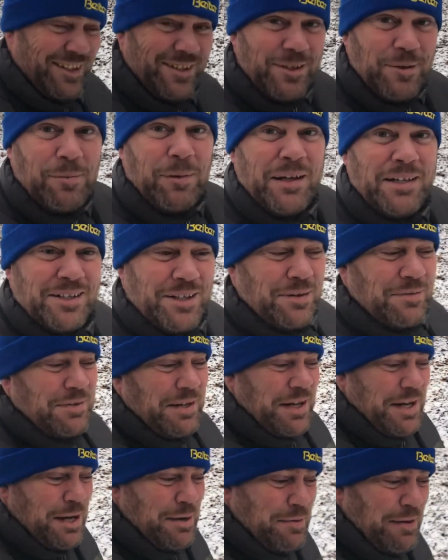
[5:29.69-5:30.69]
So please keep
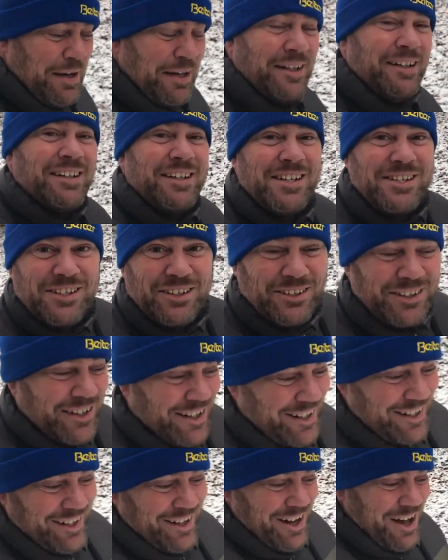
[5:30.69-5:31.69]
sending them in, because
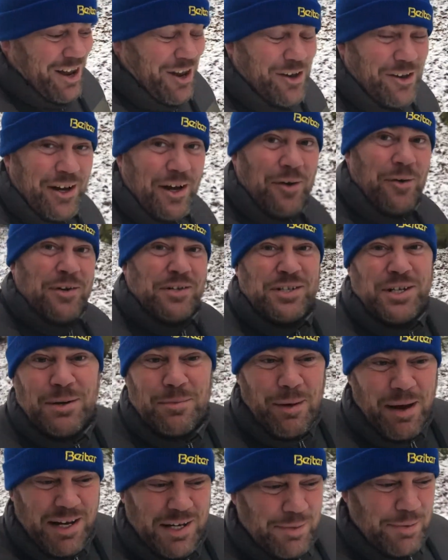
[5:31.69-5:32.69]
I like a question that
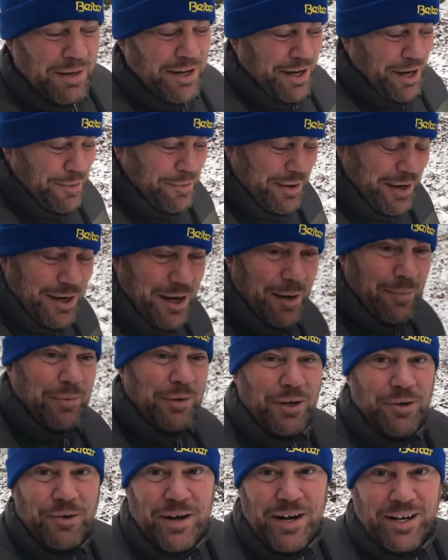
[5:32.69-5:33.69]
makes me open it up
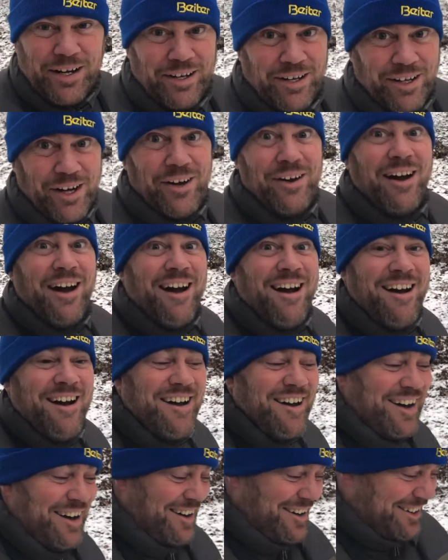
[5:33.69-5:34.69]
and I read it and I go,
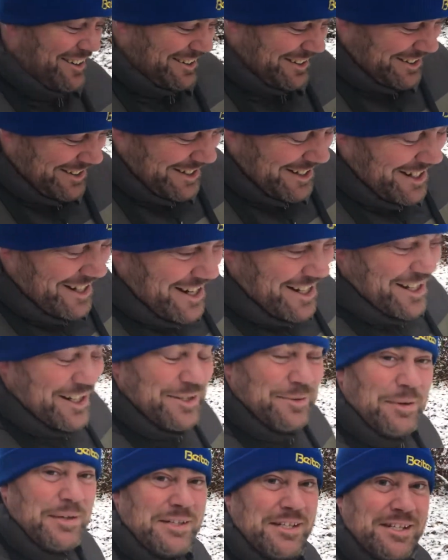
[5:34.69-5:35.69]
haha. And
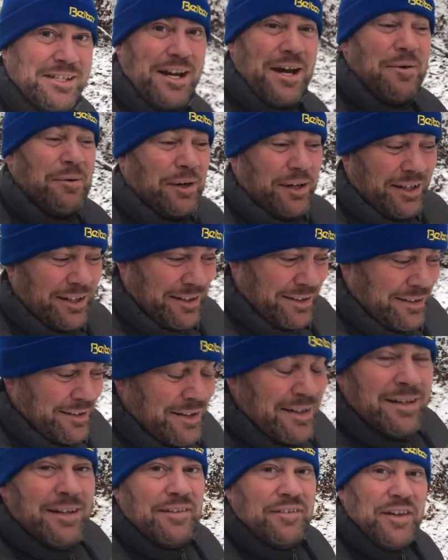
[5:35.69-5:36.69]
this one's the same one.
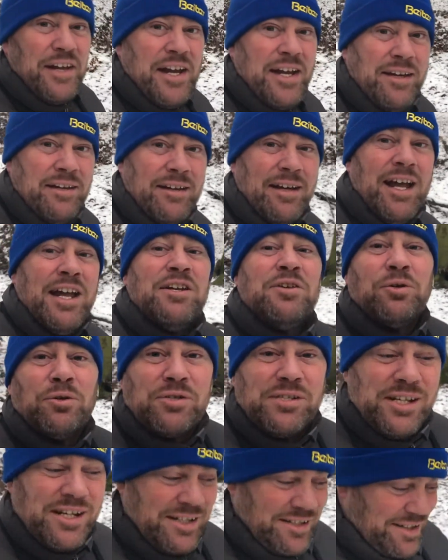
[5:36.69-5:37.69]
Indoor
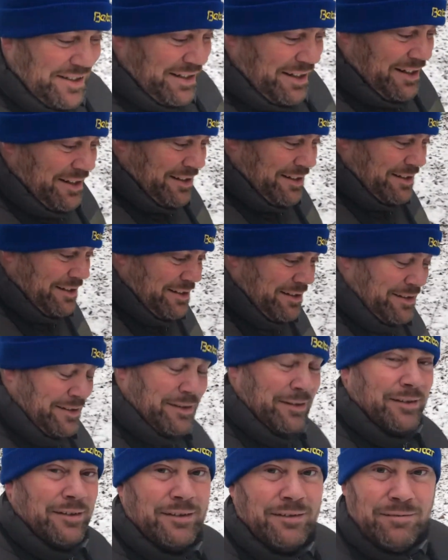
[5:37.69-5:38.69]
season.
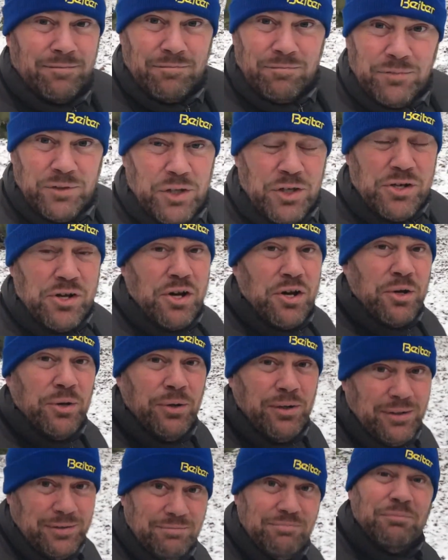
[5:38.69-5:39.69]
To
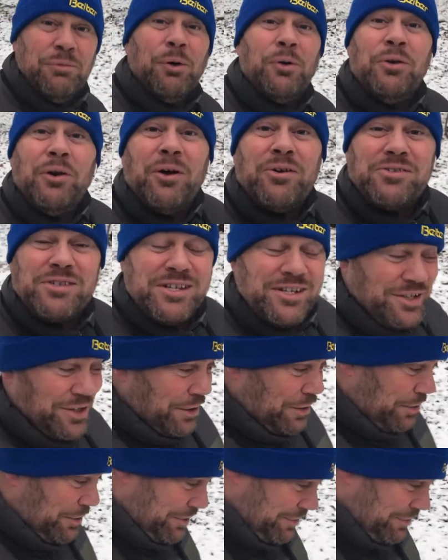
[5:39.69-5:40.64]
do or not to do?